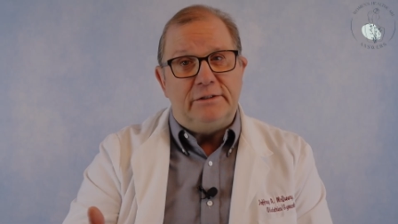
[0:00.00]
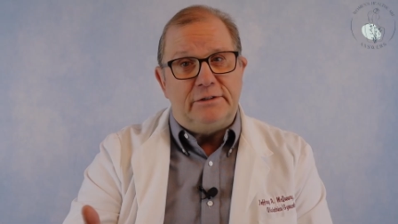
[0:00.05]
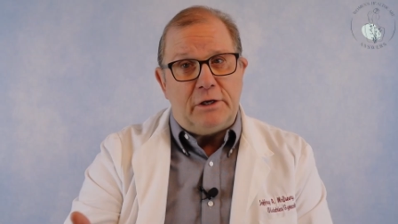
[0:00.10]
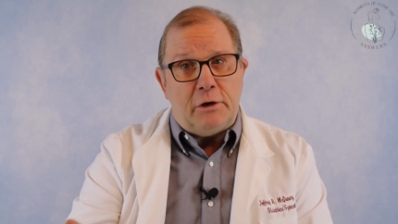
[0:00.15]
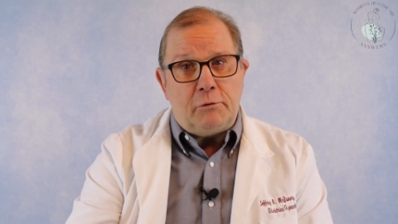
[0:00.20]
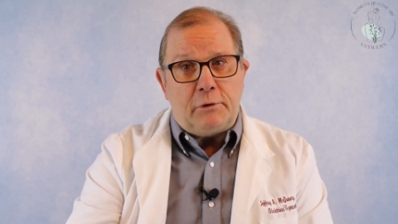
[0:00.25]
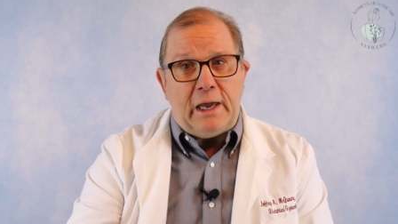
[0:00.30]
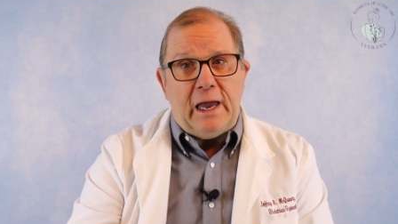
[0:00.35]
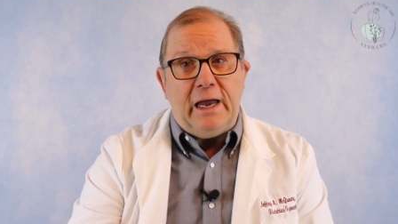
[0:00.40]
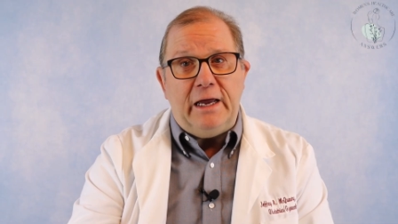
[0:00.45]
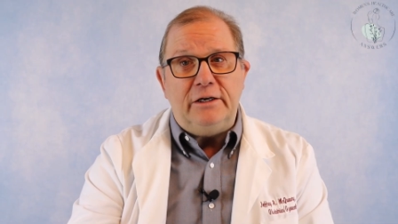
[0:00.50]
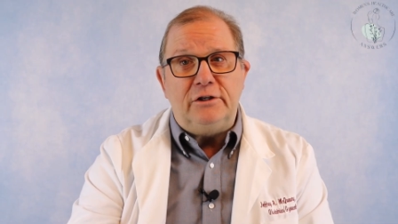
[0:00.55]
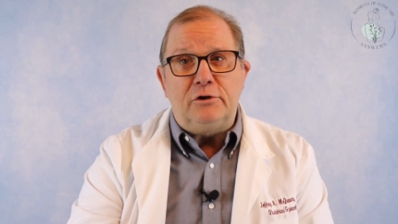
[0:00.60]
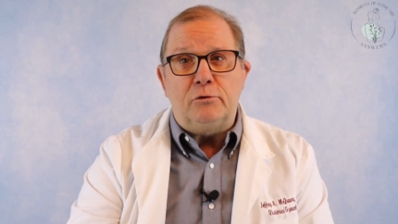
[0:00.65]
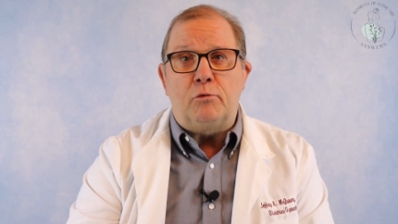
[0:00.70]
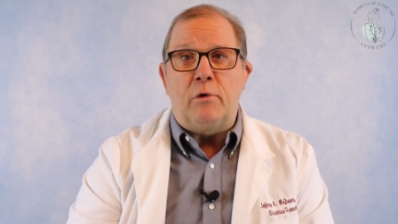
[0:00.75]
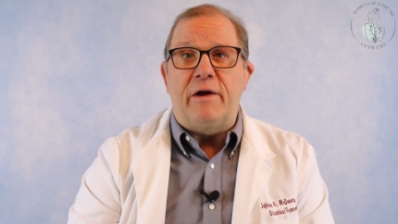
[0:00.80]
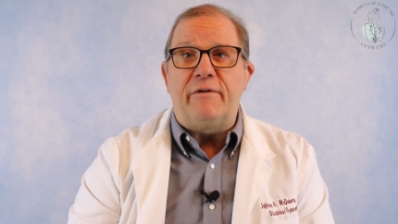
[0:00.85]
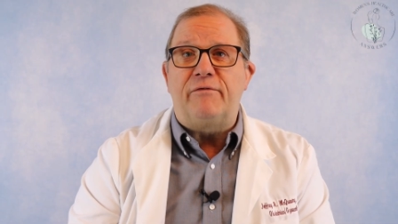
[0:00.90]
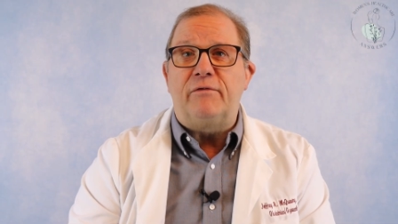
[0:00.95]
is okay
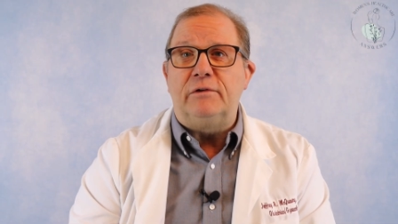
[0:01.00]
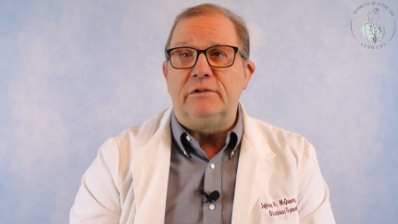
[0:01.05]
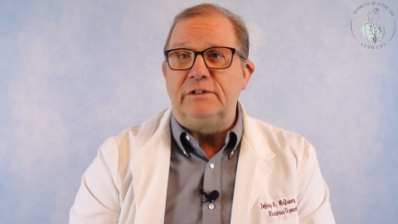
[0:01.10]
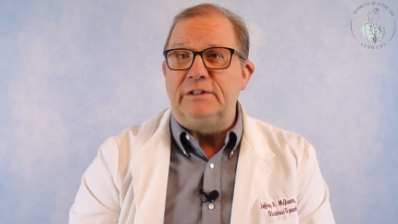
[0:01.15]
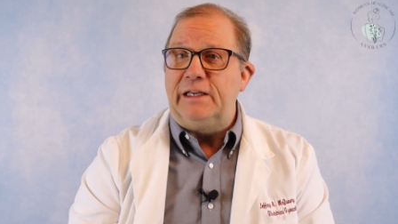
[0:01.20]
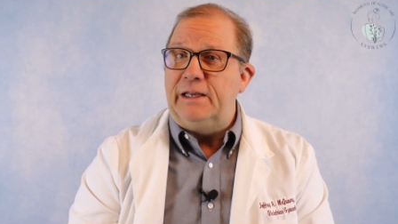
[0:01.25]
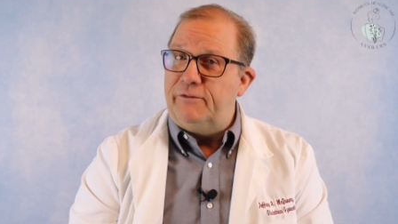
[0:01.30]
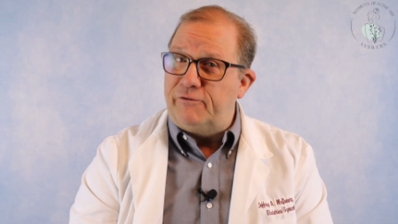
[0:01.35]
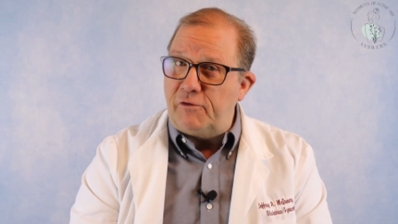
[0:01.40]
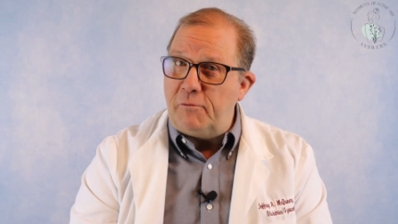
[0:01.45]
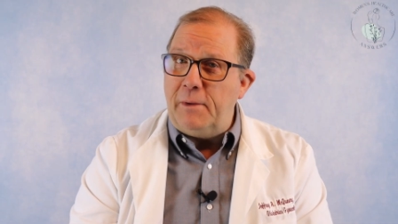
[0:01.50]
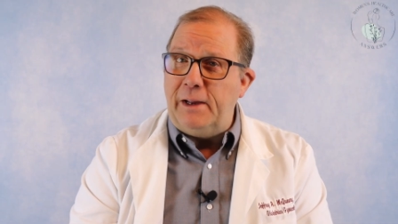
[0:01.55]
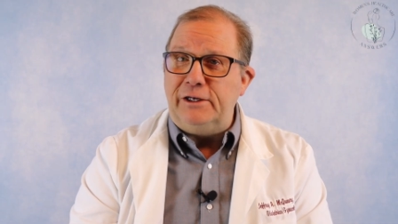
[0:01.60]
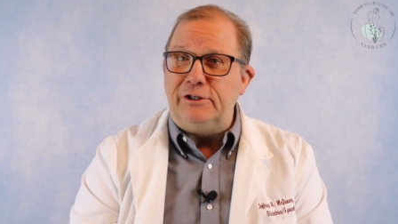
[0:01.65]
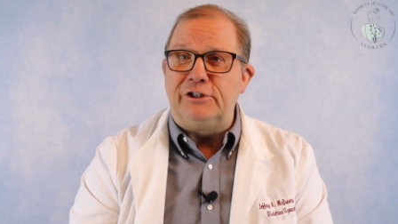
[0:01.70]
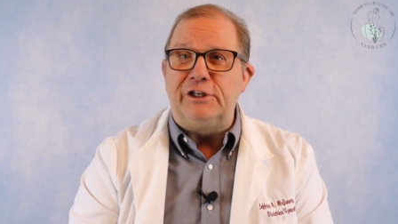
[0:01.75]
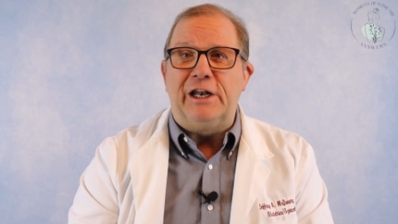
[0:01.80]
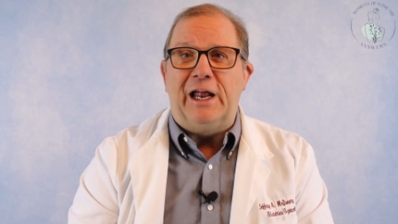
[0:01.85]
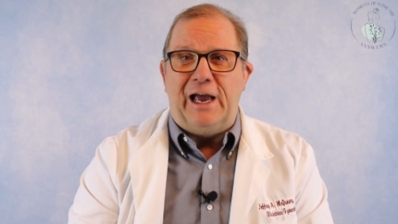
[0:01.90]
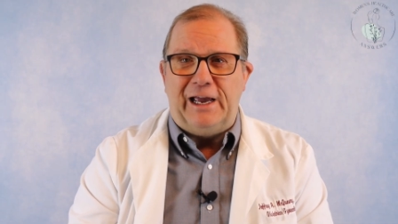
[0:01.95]
to reference the
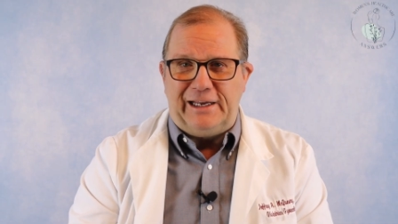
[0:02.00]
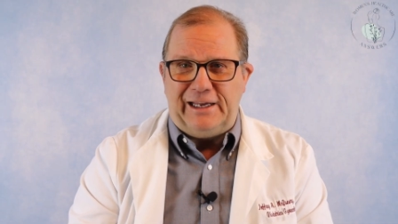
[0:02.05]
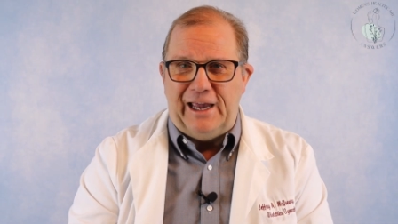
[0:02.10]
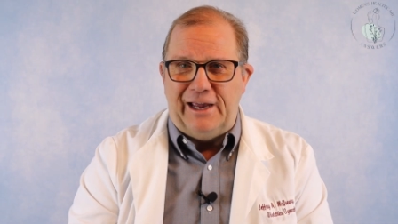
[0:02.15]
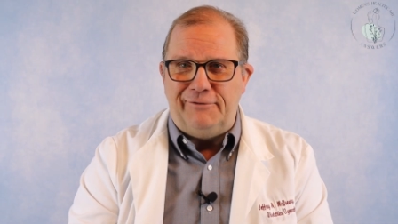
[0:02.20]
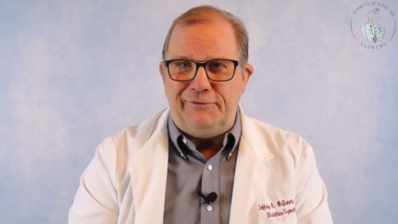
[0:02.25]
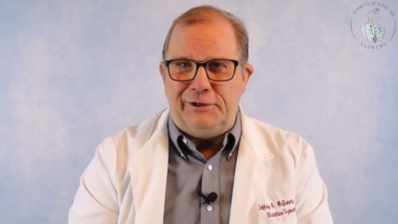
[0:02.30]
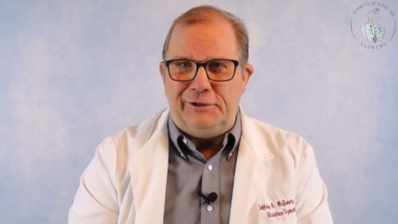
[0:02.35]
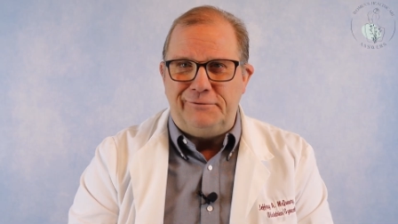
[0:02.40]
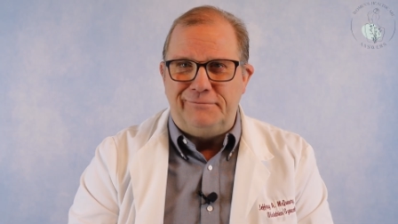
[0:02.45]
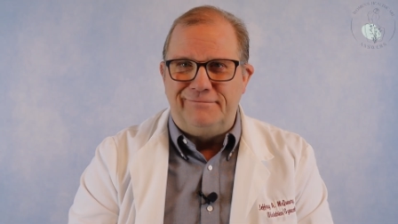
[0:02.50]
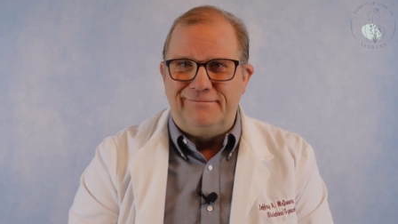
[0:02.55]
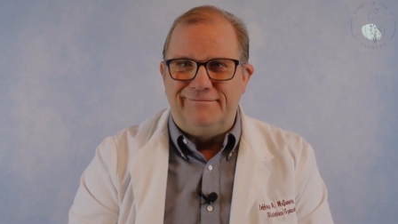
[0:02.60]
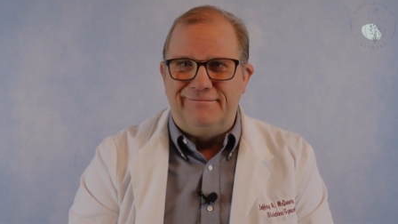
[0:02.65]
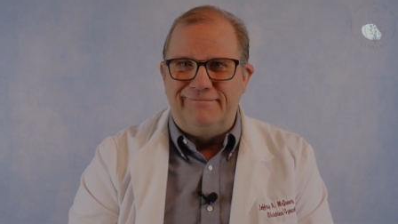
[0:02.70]
information I gave you.